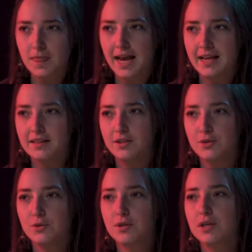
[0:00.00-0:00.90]
And the
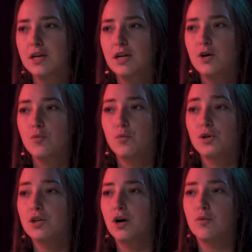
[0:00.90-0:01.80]
youth
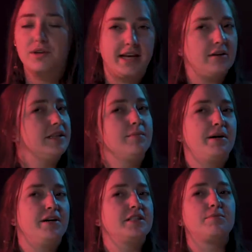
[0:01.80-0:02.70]
would go without their
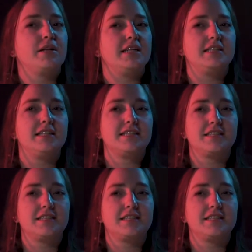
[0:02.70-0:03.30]
parents' blessings.